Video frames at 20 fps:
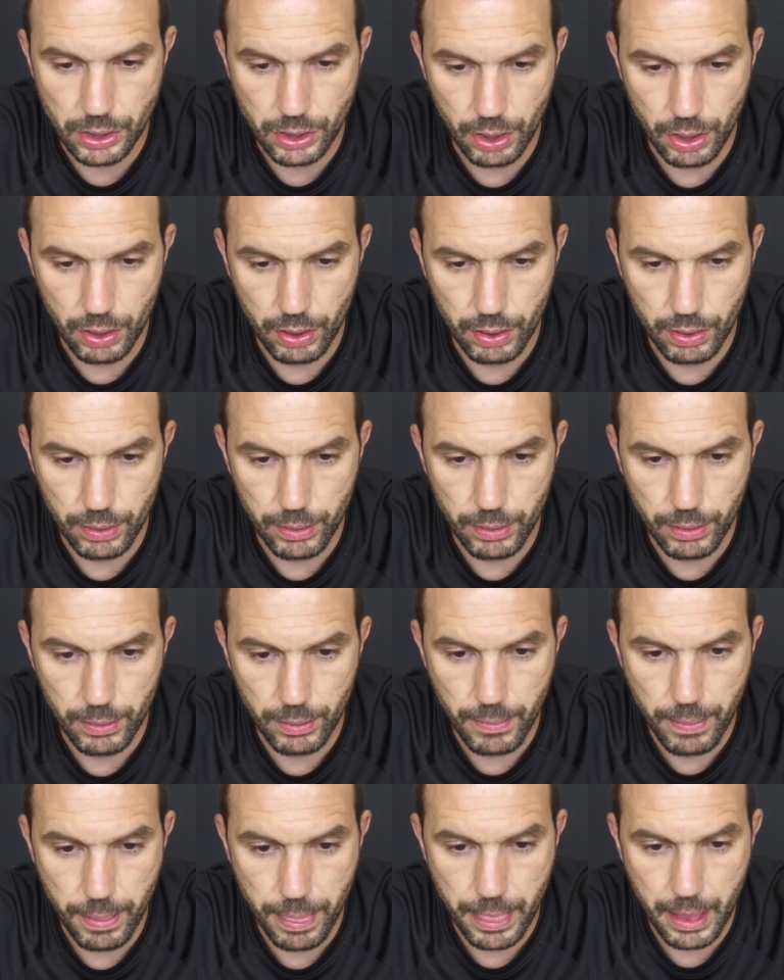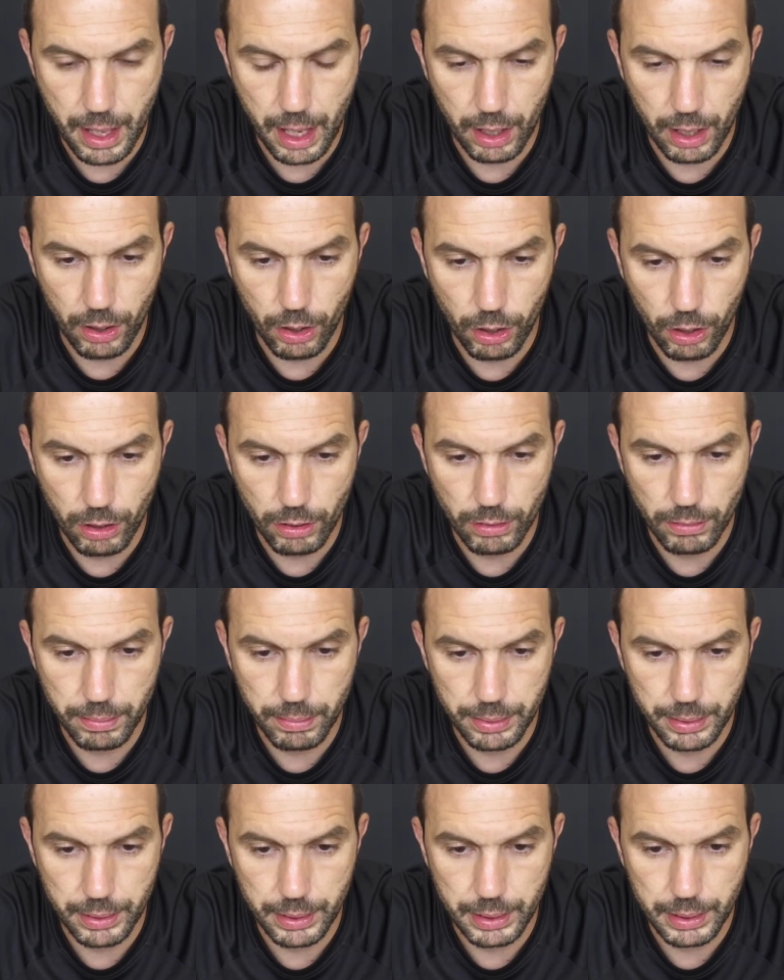So I
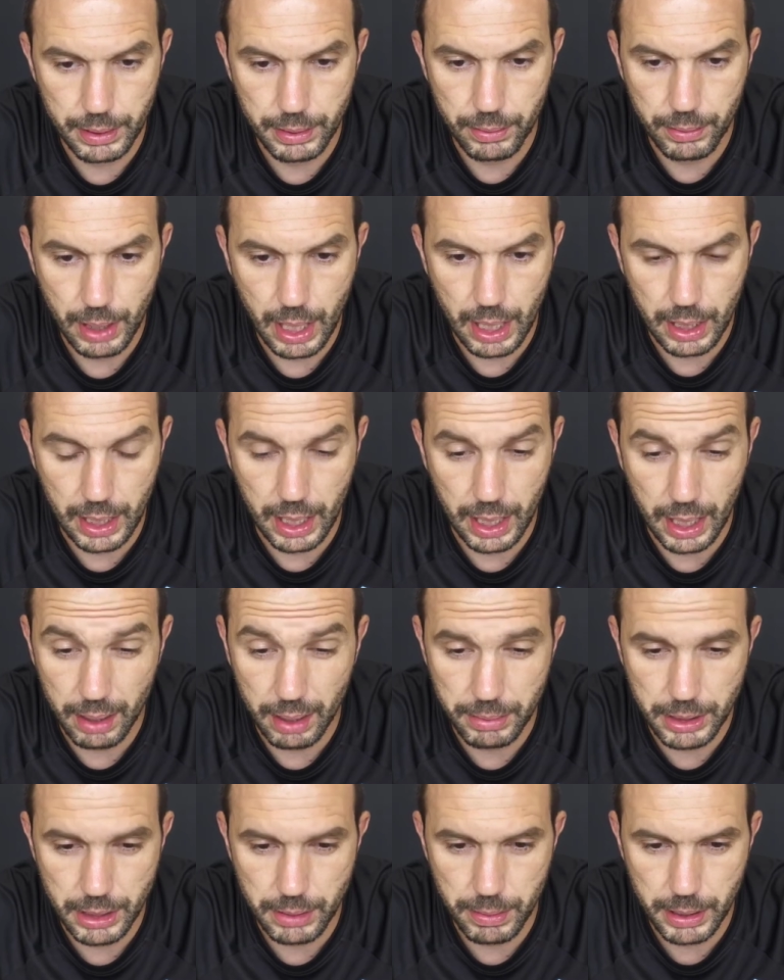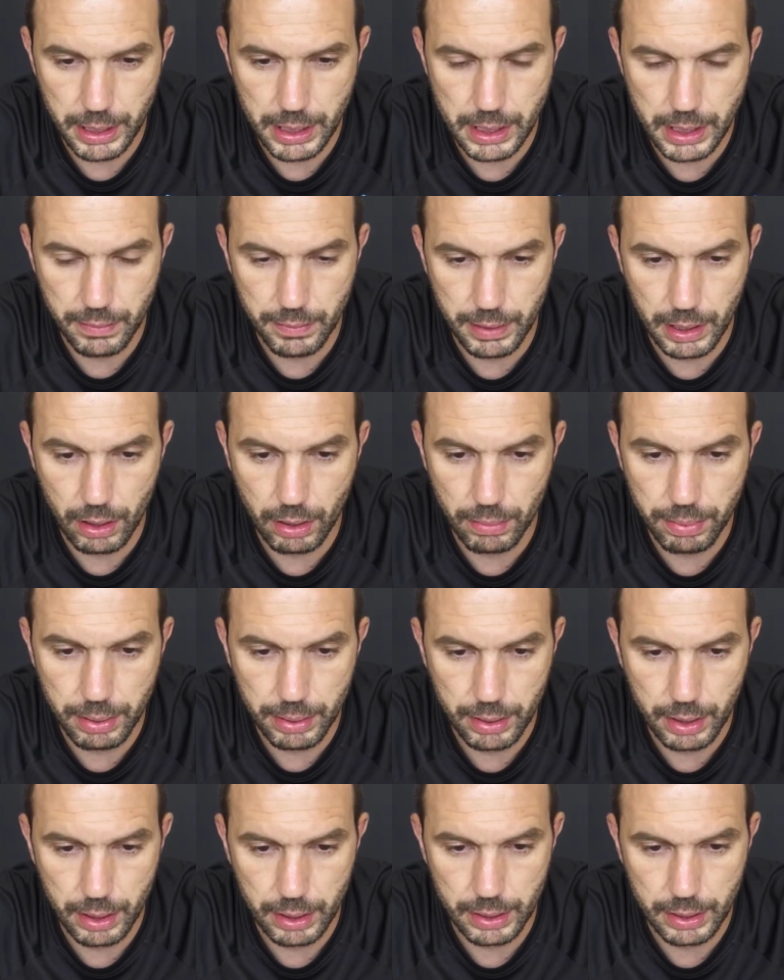hope I can help these players develop